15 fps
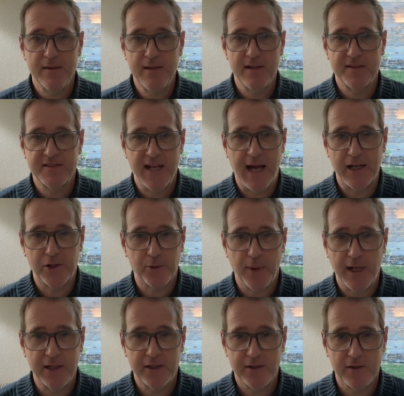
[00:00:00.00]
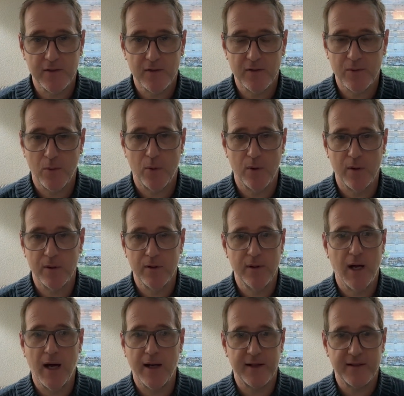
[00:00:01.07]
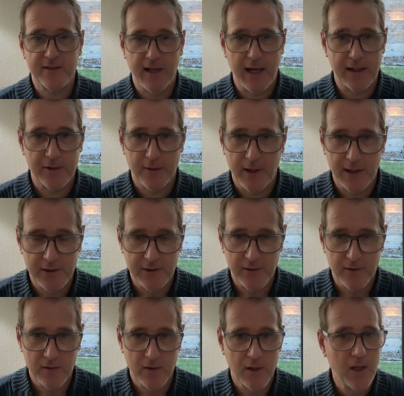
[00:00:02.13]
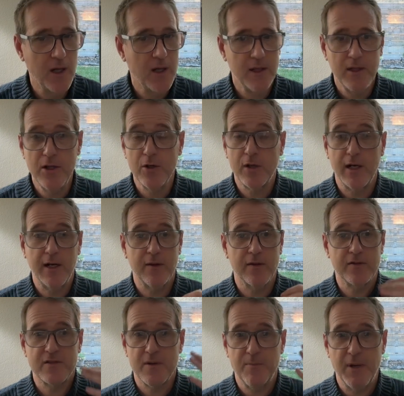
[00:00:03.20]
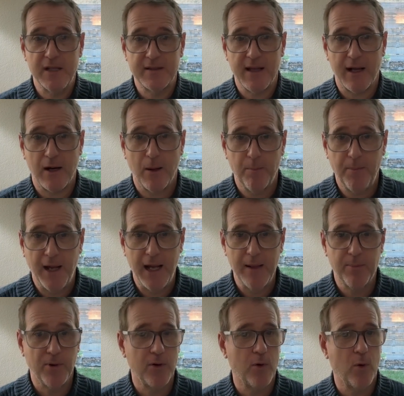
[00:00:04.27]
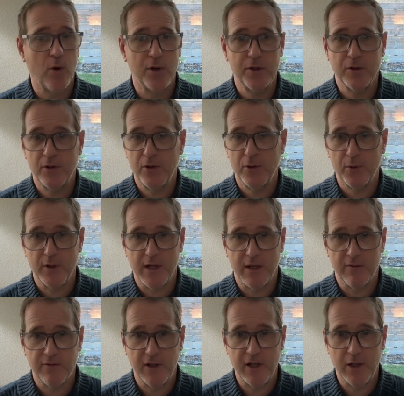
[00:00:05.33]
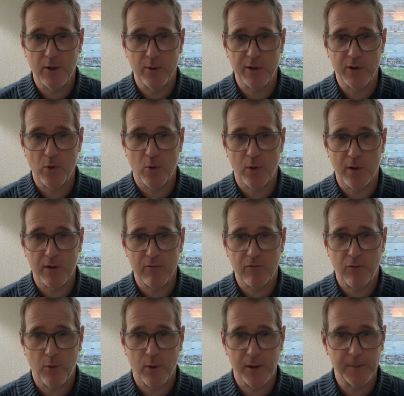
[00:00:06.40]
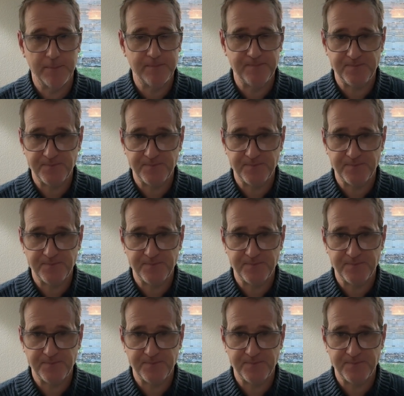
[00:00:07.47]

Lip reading: the exaggerations or non-exaggerations. You can either submit that on paper or you can create a video recording for it.